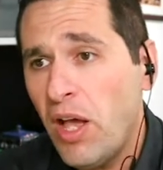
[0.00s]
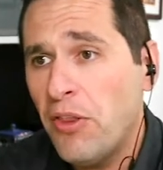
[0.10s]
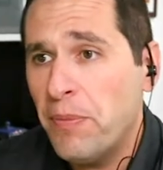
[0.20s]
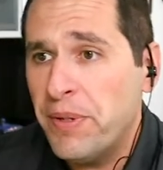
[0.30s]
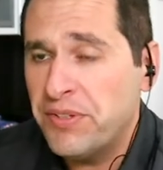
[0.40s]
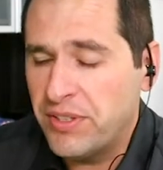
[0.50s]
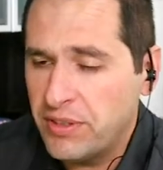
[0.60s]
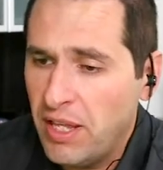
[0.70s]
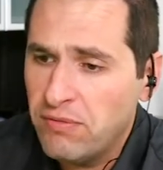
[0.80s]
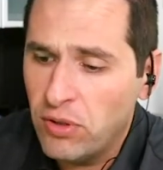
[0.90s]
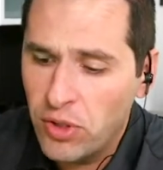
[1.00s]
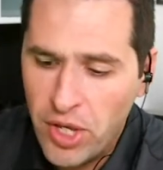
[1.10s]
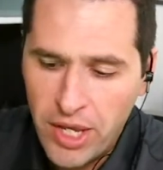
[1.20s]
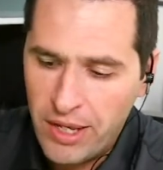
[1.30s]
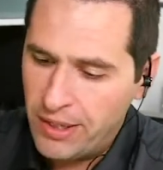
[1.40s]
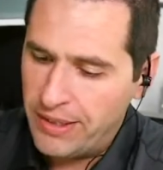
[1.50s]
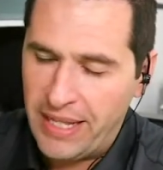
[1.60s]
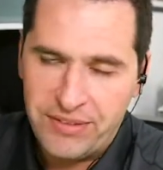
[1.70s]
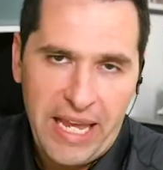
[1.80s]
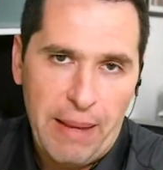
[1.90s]
on the business level,
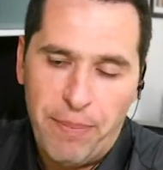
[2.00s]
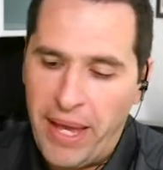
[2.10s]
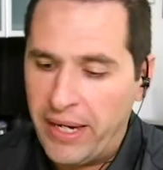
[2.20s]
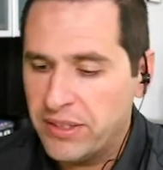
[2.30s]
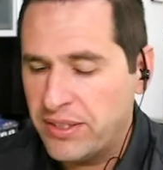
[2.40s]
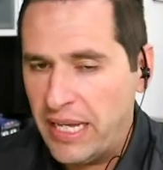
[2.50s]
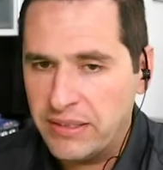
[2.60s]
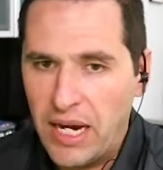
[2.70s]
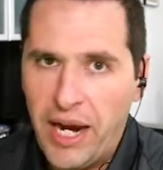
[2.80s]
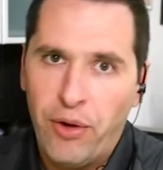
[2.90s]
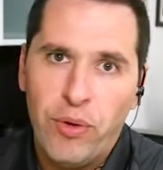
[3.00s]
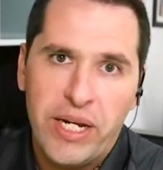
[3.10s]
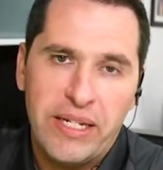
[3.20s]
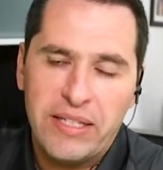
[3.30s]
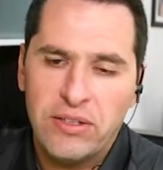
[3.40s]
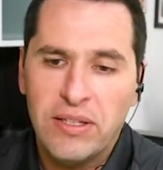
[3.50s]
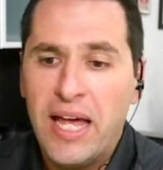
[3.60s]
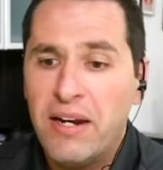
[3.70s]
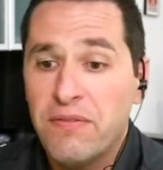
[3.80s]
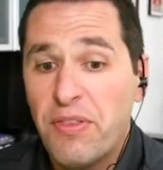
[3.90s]
that's CapEx, that's hiring, that's a
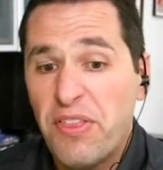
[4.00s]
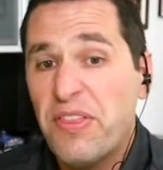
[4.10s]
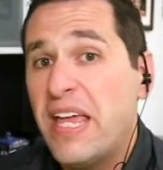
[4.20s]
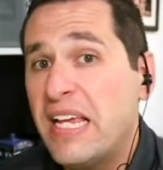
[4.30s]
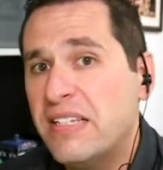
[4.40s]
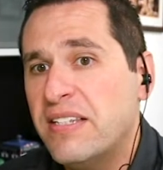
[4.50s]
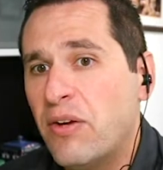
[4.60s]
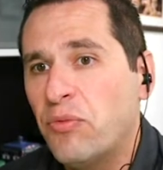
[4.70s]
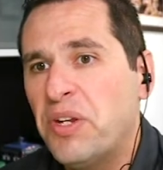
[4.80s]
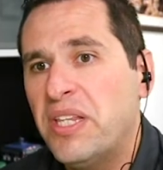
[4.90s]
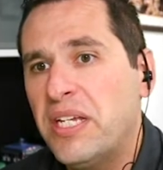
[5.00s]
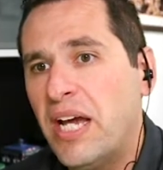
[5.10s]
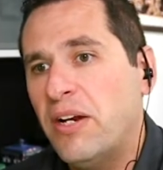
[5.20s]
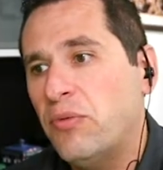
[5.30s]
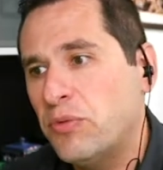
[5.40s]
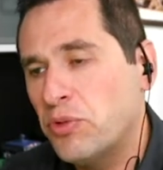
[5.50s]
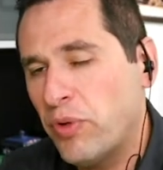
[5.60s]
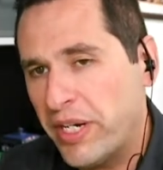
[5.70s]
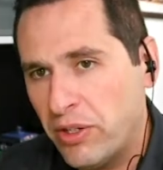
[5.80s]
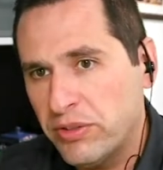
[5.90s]
lot of things that really kind of
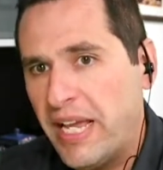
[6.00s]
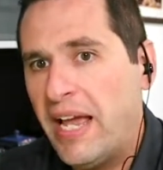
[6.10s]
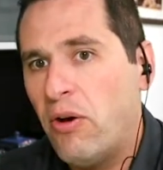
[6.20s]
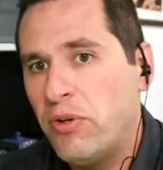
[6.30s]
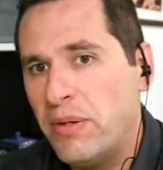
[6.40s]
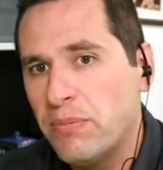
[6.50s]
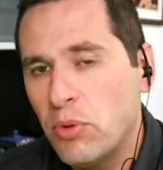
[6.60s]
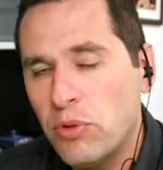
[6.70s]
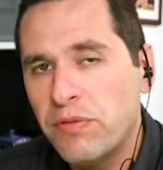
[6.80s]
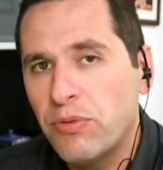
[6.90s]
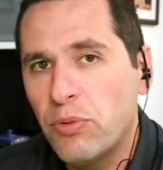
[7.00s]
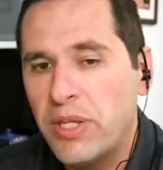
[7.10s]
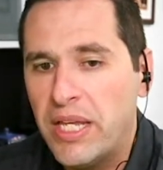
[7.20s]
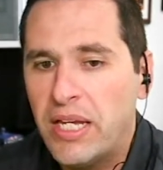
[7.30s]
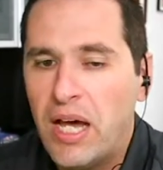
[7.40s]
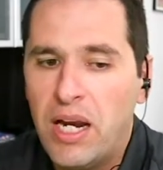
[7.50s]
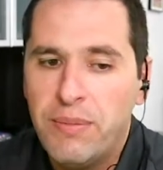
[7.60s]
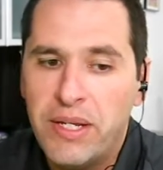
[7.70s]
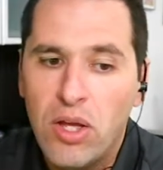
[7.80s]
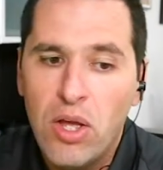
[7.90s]
trickle down and move through the
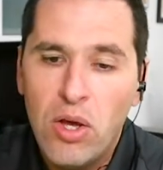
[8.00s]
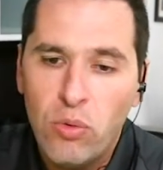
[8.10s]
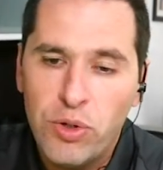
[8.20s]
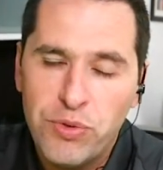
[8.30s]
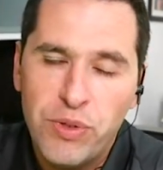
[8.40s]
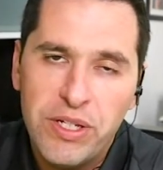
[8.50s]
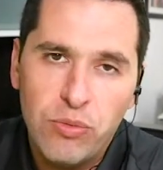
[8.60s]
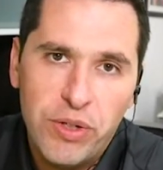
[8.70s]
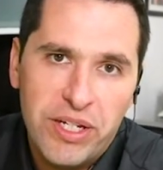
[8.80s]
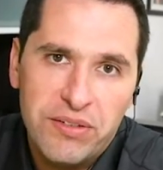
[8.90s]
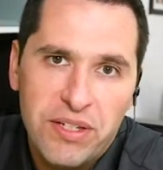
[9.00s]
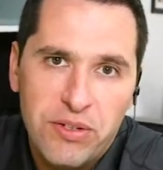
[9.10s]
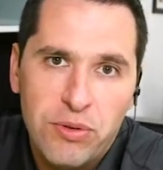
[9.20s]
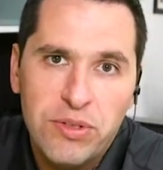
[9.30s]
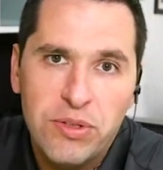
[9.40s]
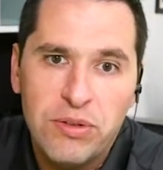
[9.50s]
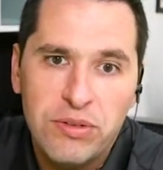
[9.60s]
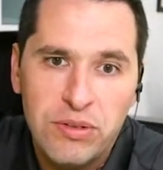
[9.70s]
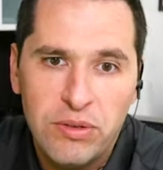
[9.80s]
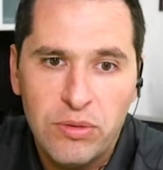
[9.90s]
economy, which we continue
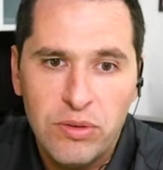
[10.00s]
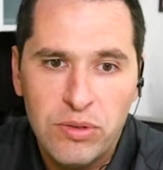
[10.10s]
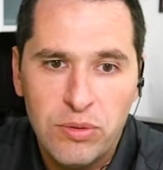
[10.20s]
to